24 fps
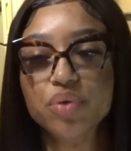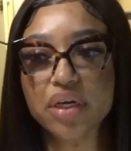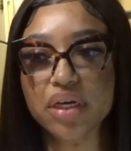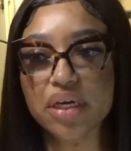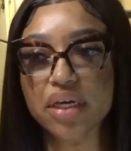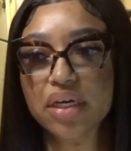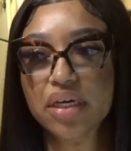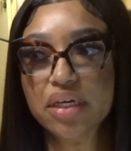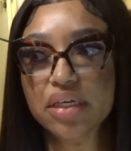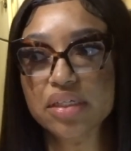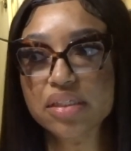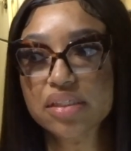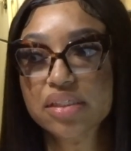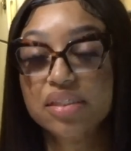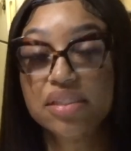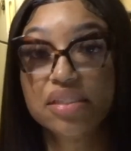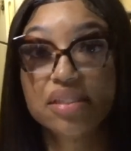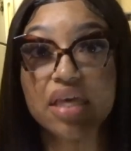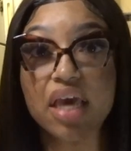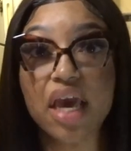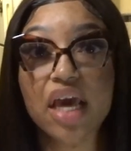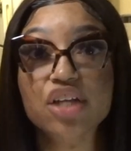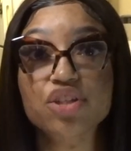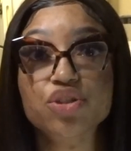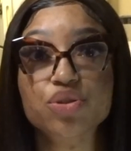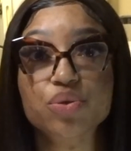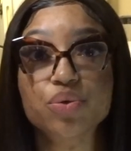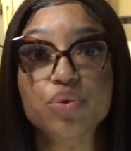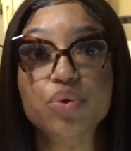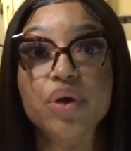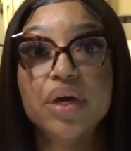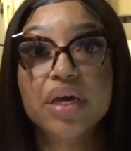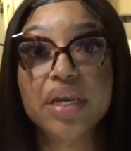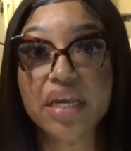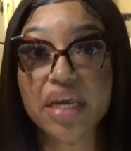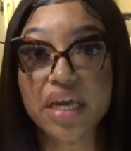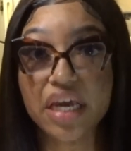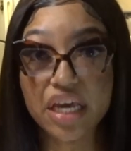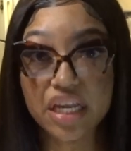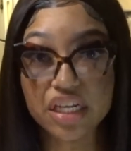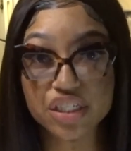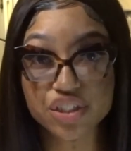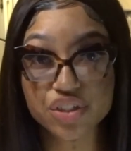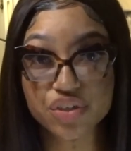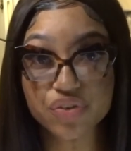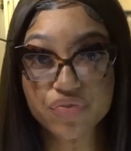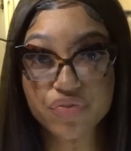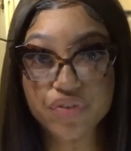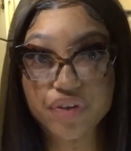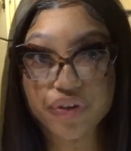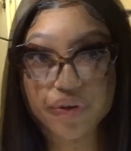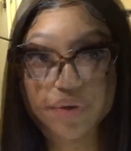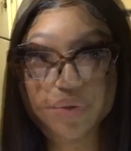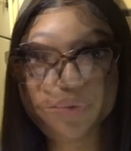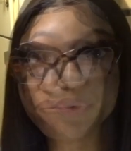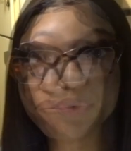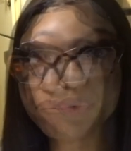is schedule an interview.